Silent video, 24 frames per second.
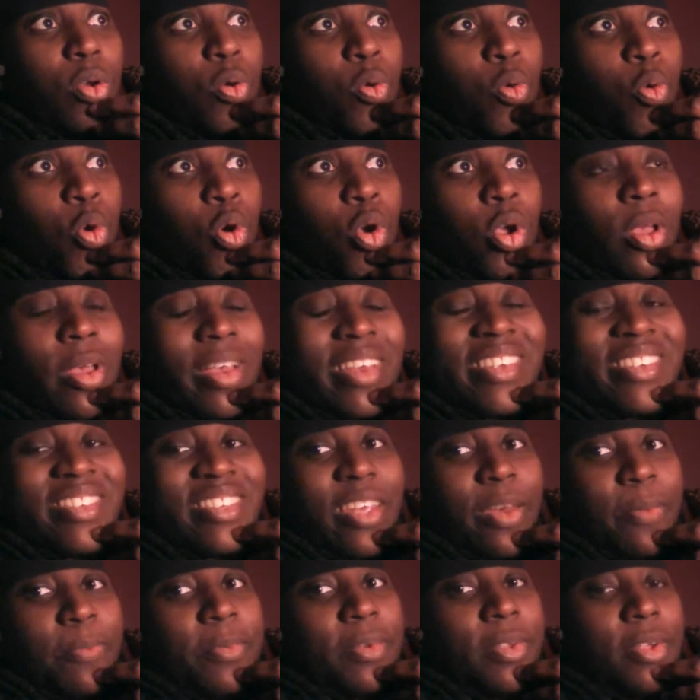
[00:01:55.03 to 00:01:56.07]

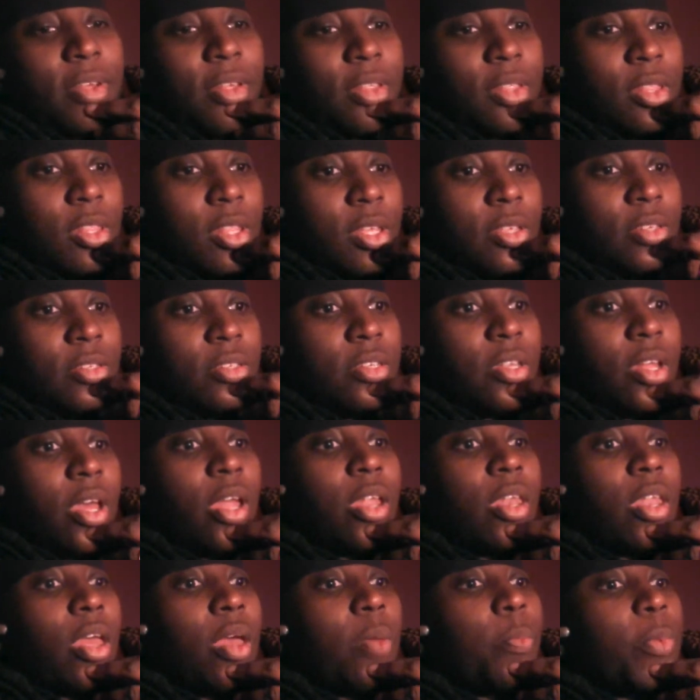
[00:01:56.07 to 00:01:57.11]
accepting these
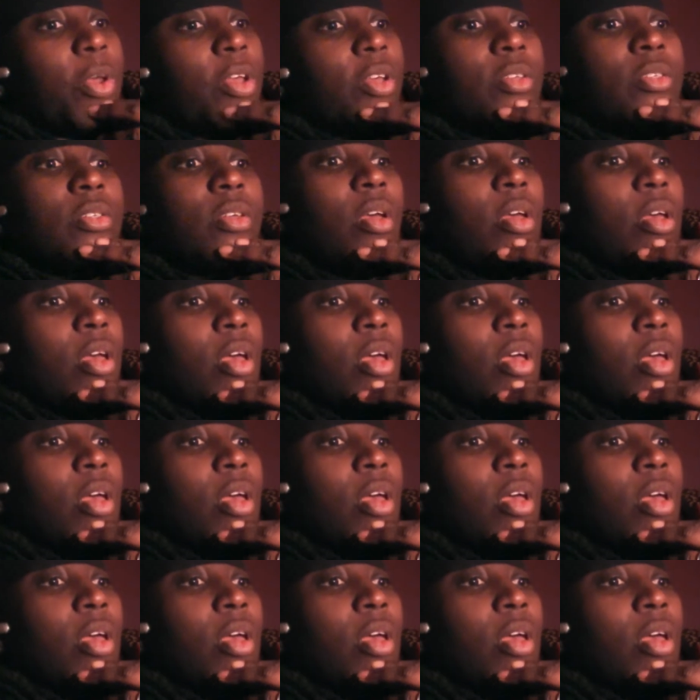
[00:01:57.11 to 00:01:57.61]
dynamics.